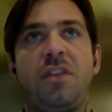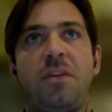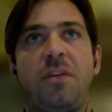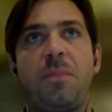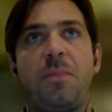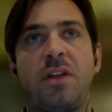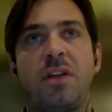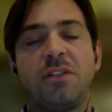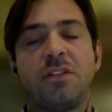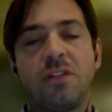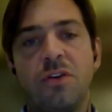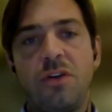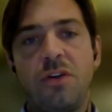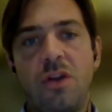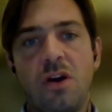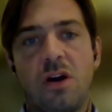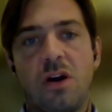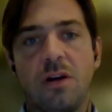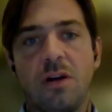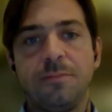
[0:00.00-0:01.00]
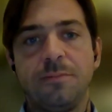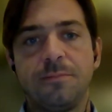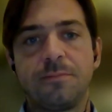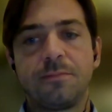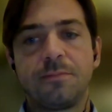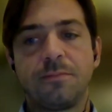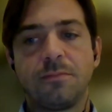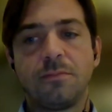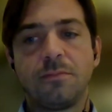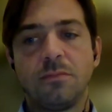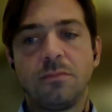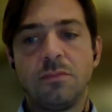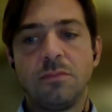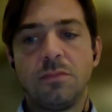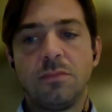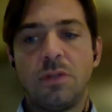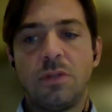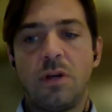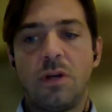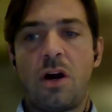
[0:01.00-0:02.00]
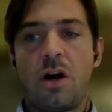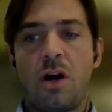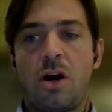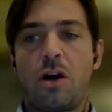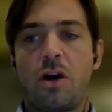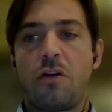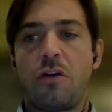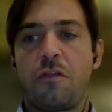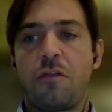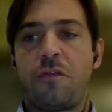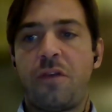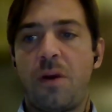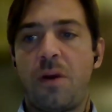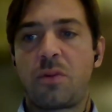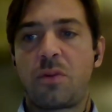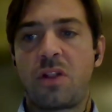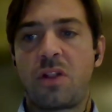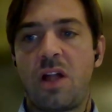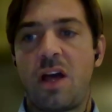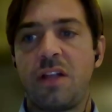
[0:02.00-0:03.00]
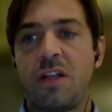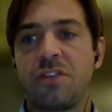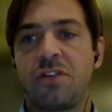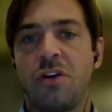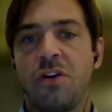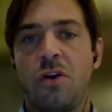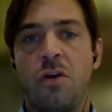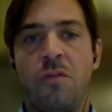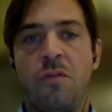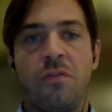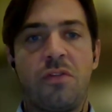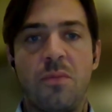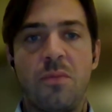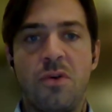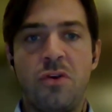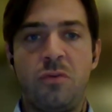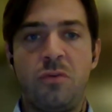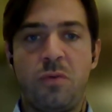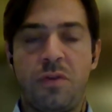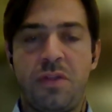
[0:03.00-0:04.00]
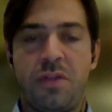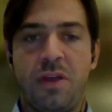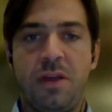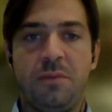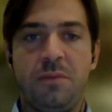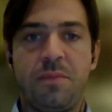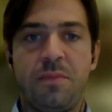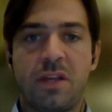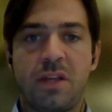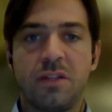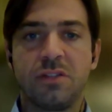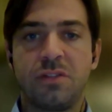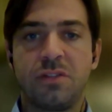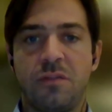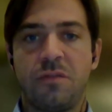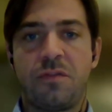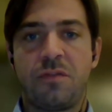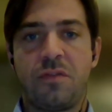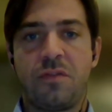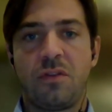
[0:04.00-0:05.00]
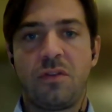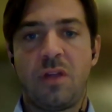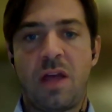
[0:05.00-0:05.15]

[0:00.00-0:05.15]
definitely depends on who you are. Our sub clients are over the moon with it because of